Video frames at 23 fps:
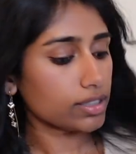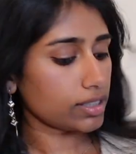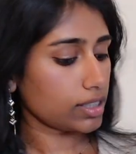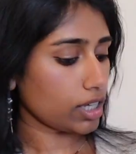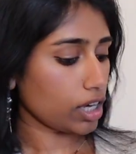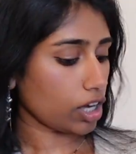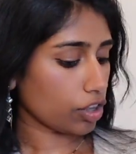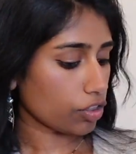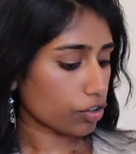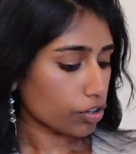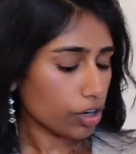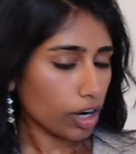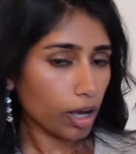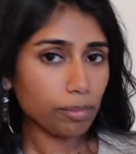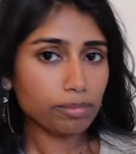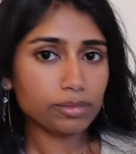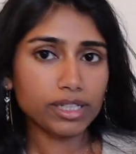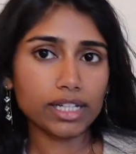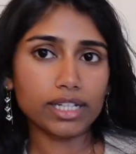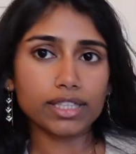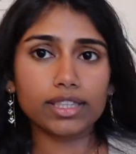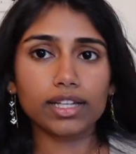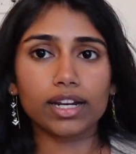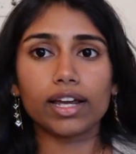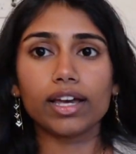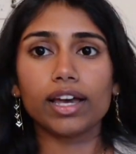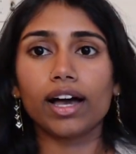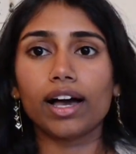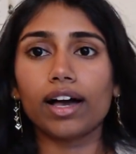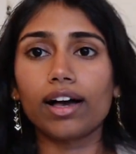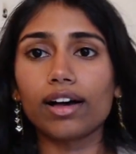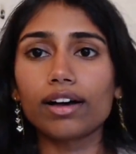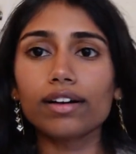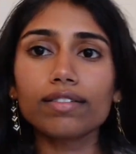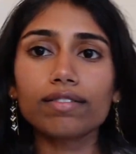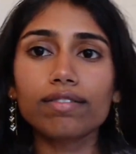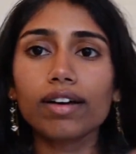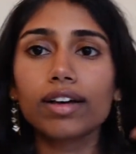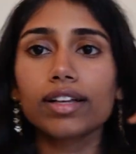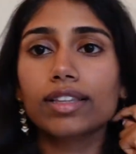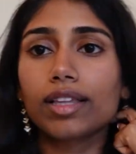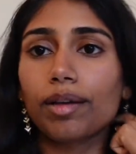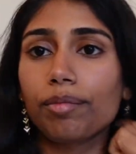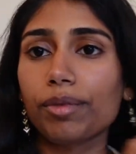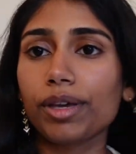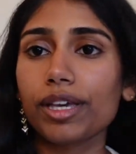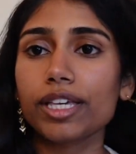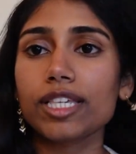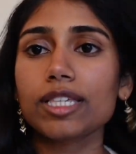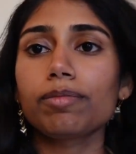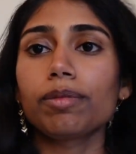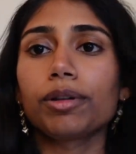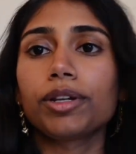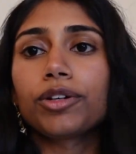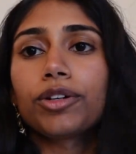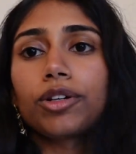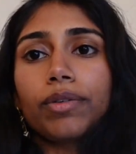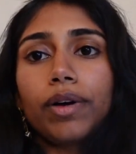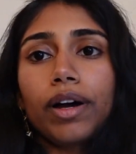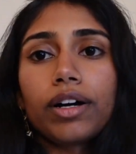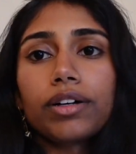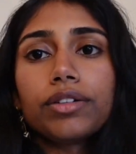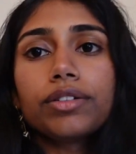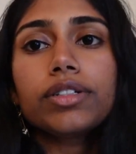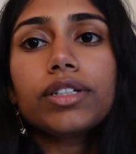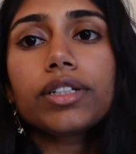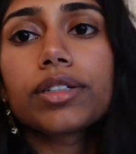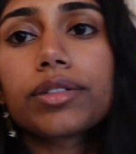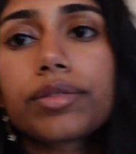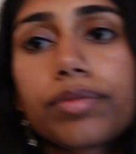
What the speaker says: the other update that I have, let me spin you around.